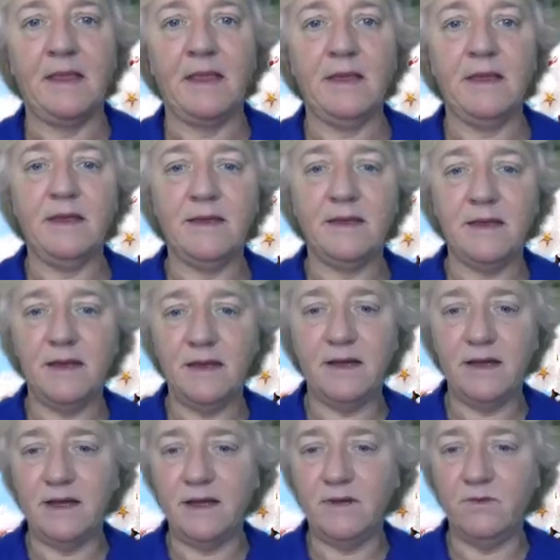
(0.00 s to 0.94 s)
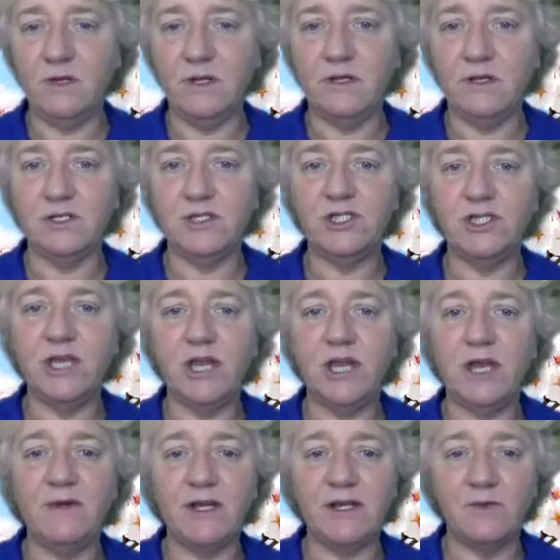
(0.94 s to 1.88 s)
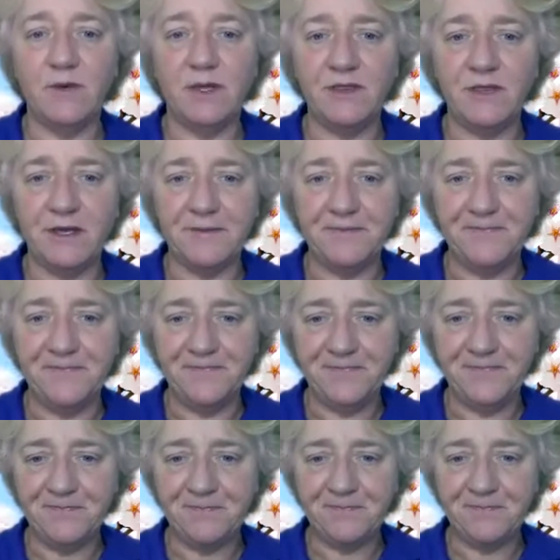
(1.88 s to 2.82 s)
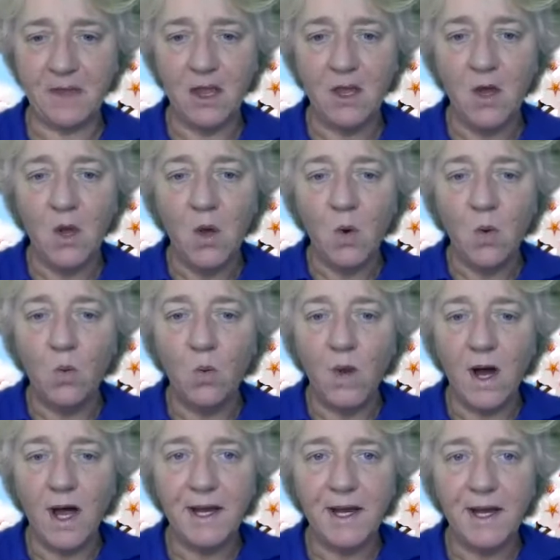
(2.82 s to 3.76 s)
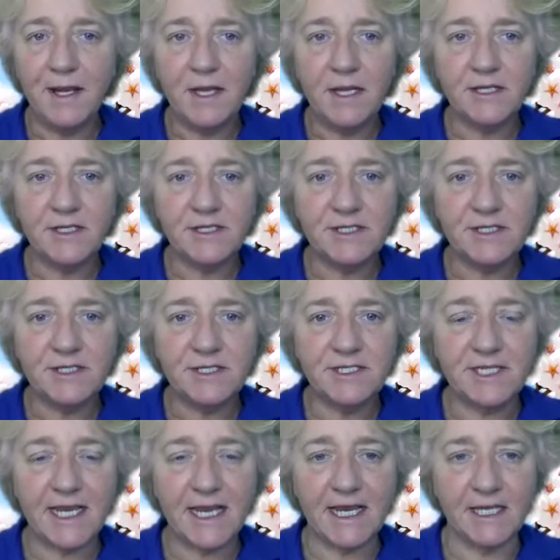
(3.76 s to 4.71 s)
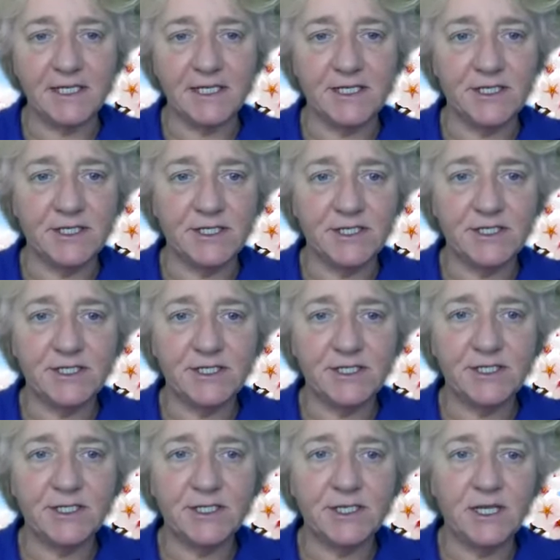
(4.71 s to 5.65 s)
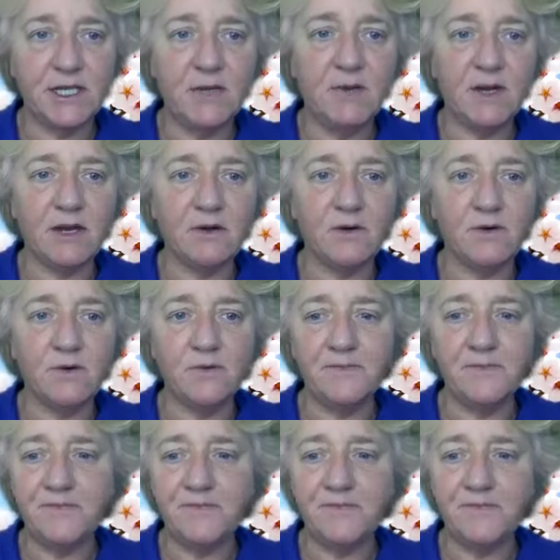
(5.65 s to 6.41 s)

And I will share it with you. 1 second. Here we go.